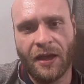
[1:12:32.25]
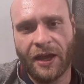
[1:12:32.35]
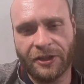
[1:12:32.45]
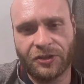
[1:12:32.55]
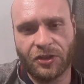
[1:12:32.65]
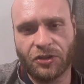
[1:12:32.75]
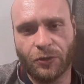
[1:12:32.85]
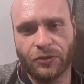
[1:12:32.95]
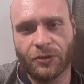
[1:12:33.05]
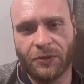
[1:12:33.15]

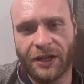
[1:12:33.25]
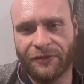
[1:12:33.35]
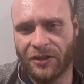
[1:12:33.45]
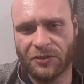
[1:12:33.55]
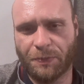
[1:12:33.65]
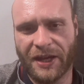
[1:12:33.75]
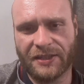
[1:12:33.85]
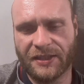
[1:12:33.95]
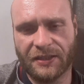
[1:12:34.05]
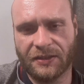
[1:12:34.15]
institutes and whatever else,
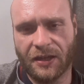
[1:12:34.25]
basic.